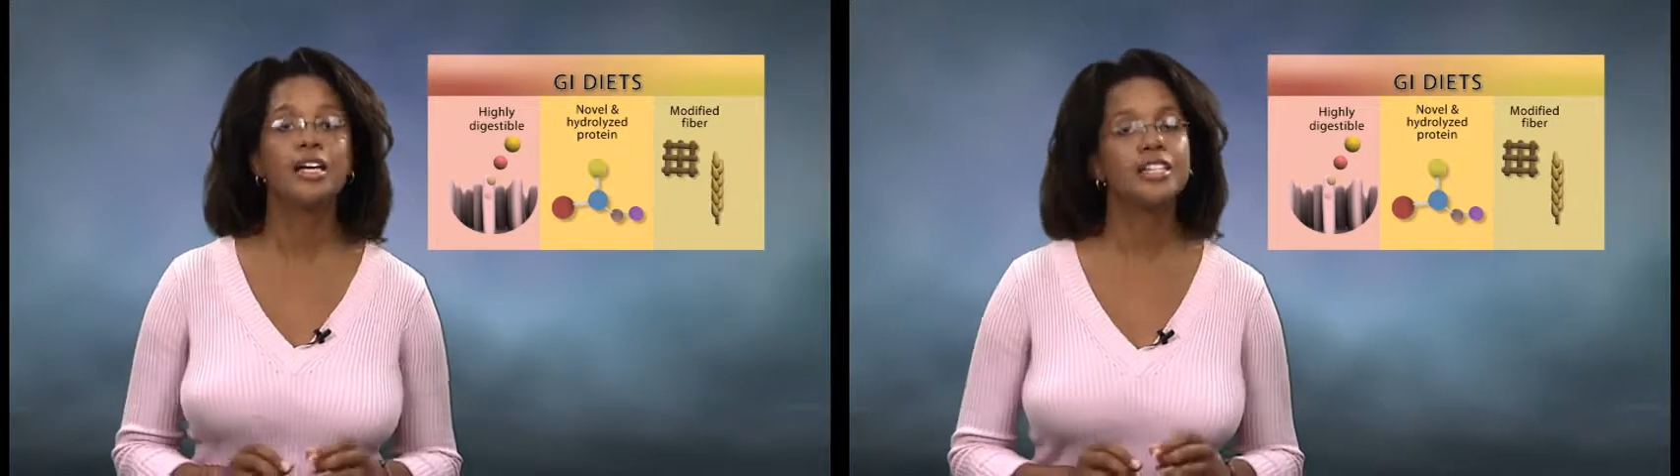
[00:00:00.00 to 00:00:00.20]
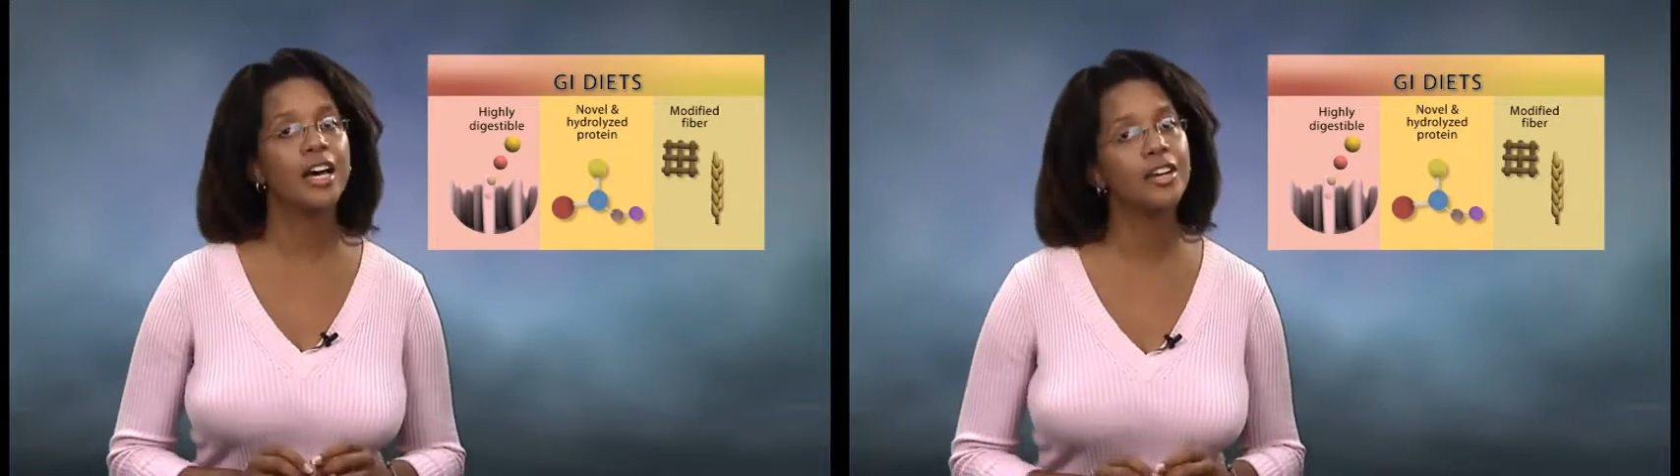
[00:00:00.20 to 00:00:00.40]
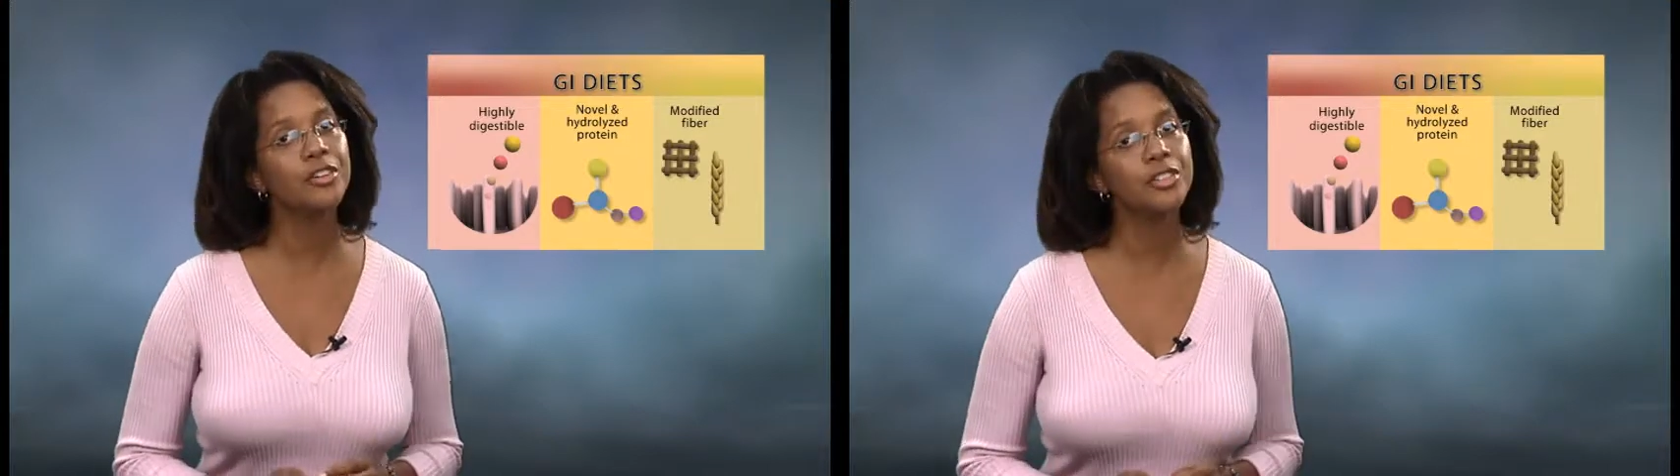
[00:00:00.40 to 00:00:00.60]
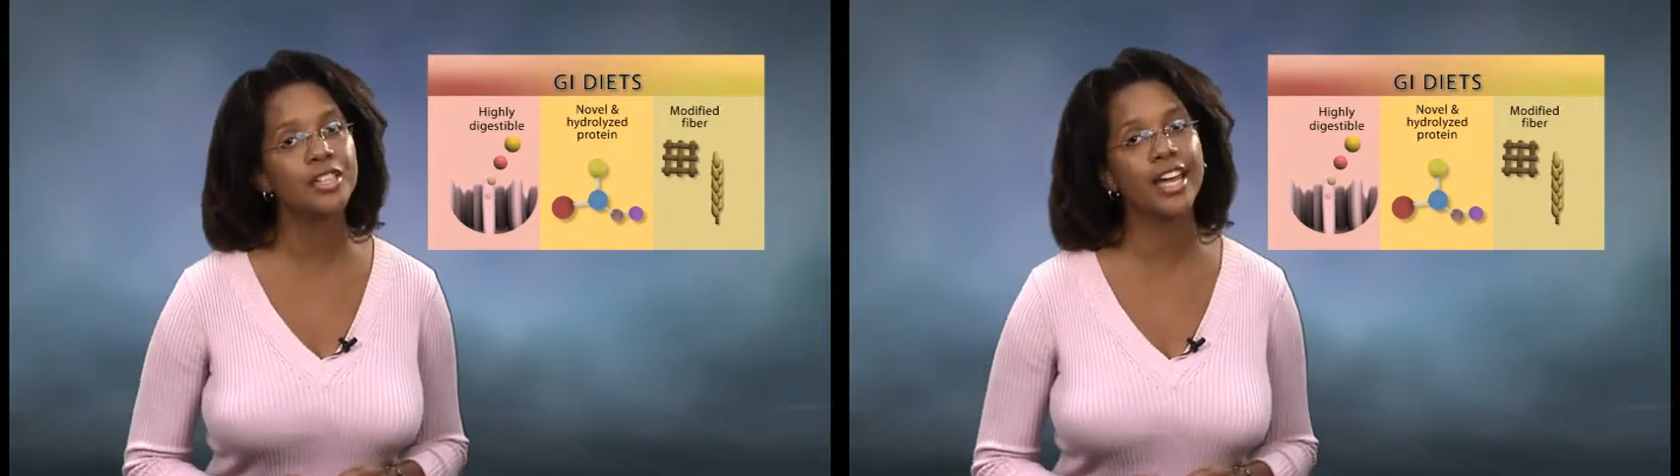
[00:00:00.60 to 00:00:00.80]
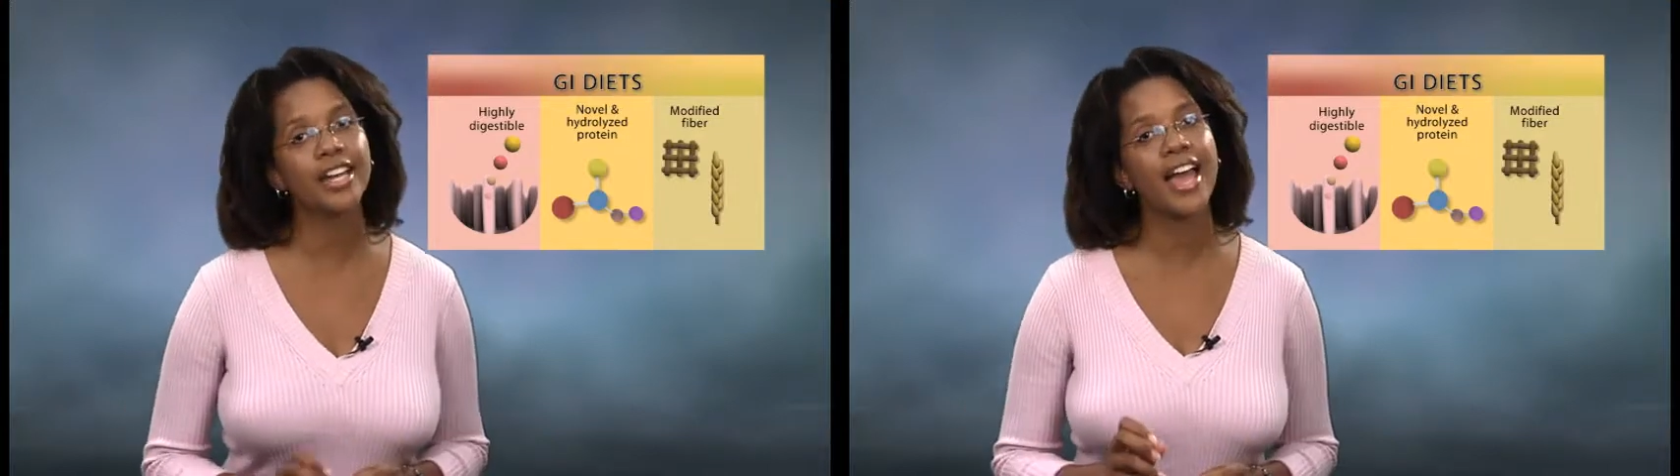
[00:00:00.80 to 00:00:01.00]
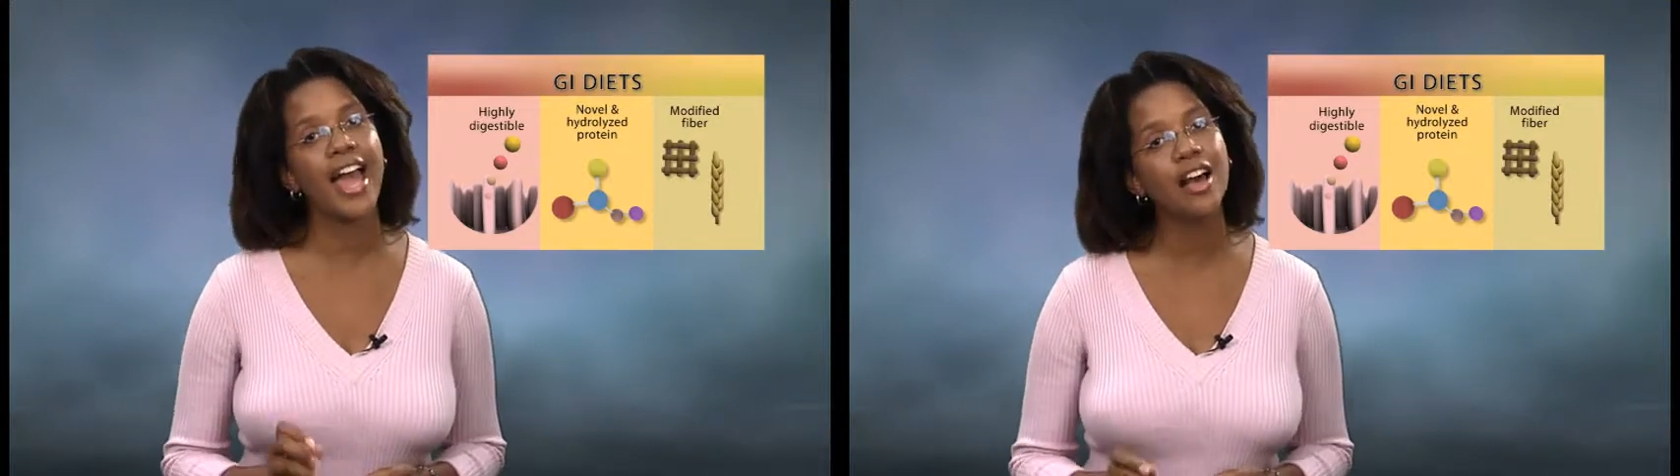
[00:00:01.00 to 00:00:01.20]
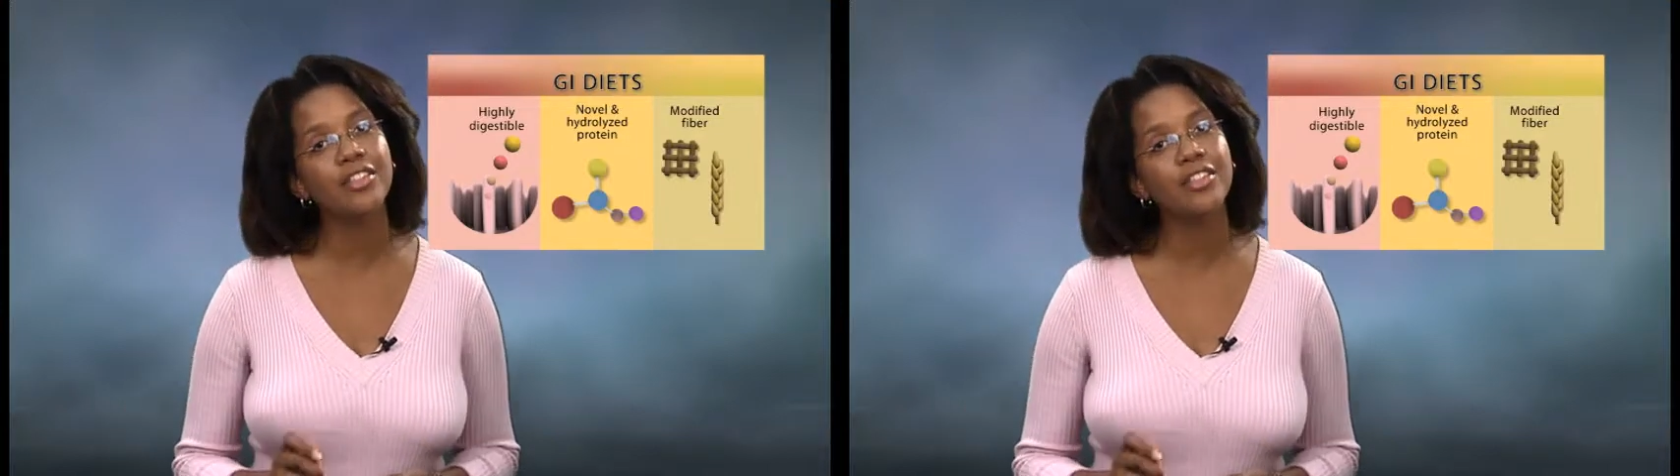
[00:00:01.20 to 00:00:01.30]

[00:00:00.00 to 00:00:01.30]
To understand how